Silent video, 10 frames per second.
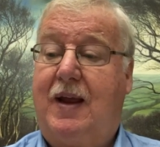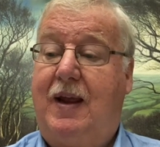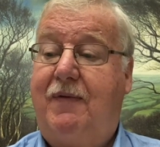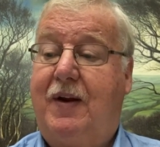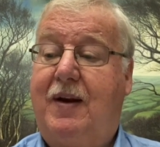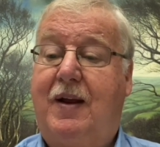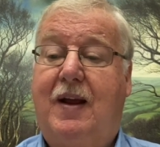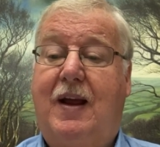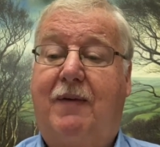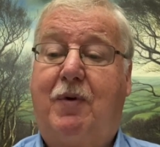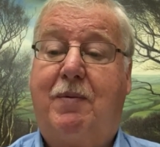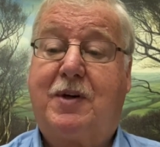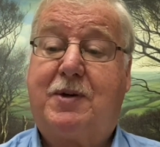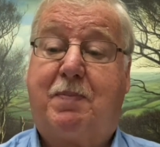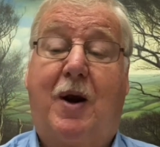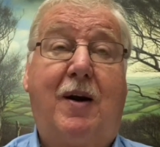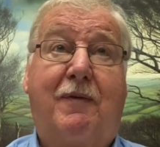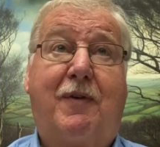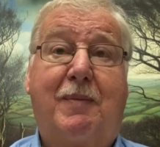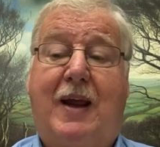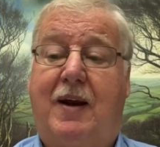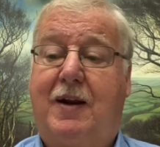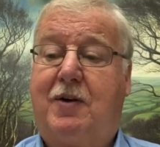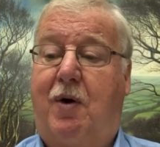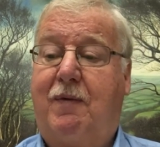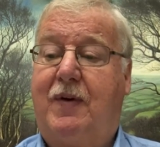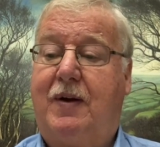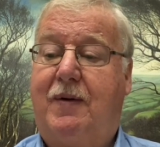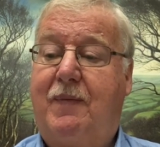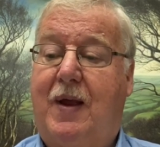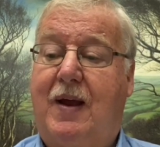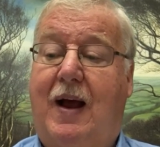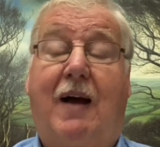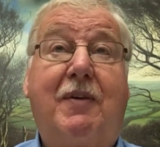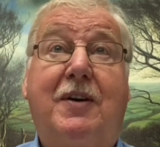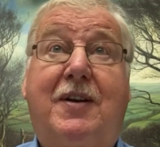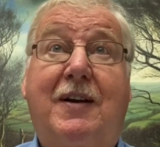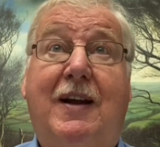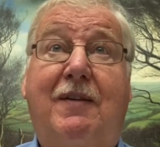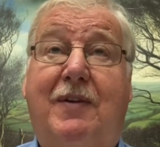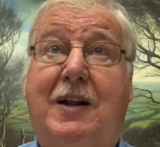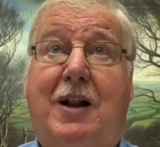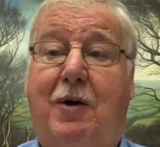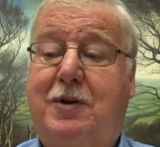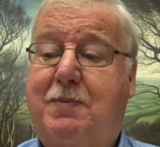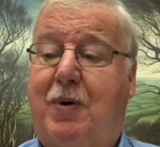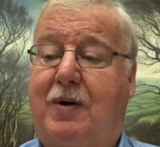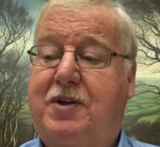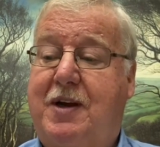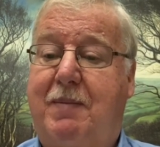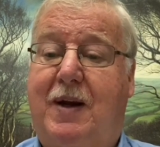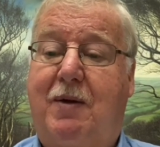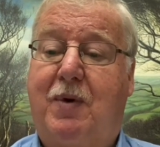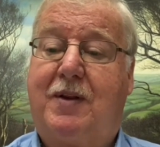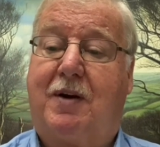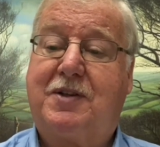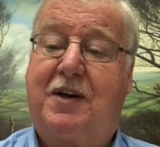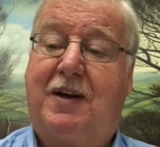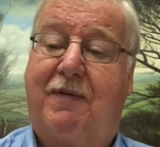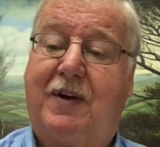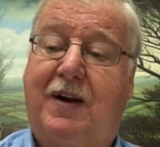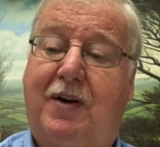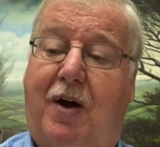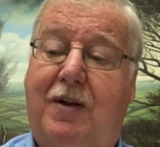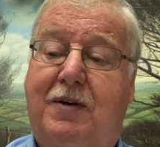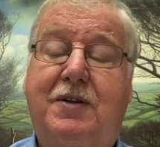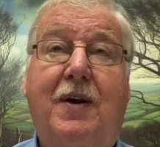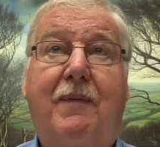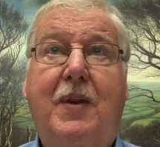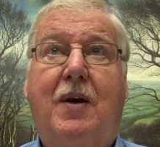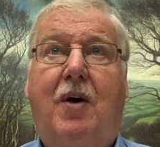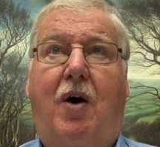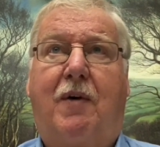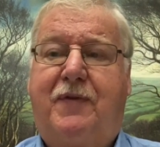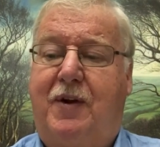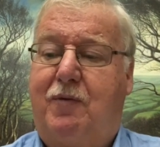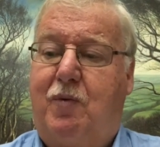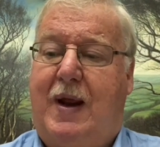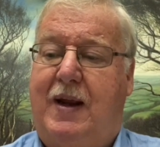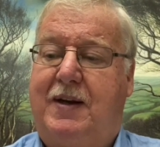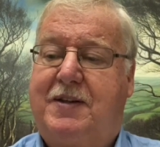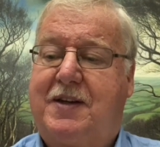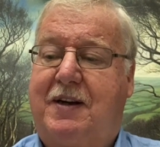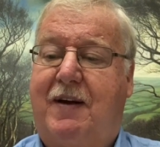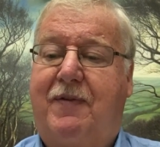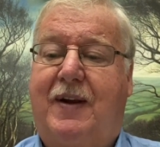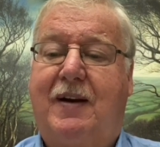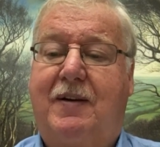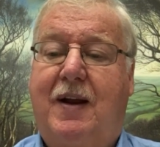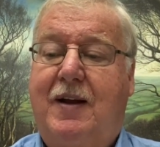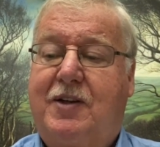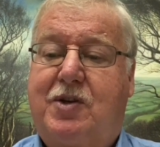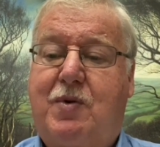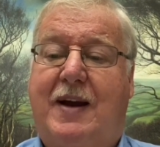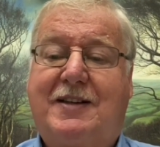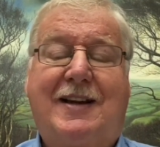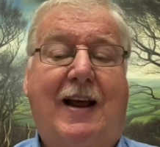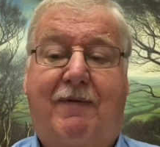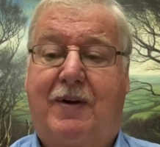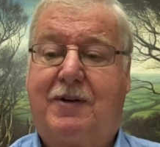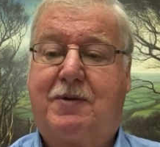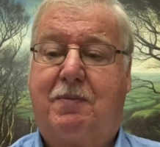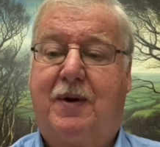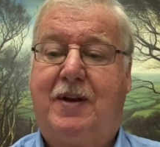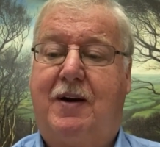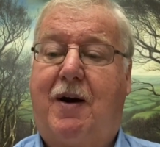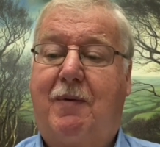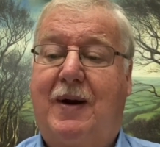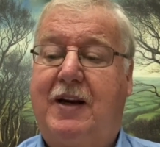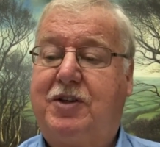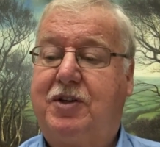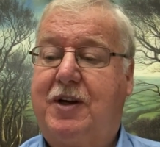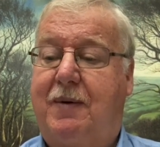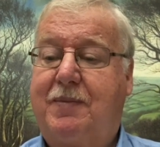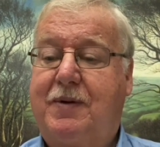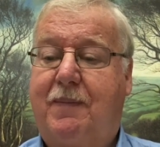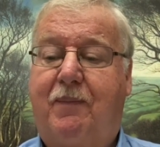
Even if we were spared from getting COVID, having to live in close proximity with our significant others often raised significant stress levels within our relationships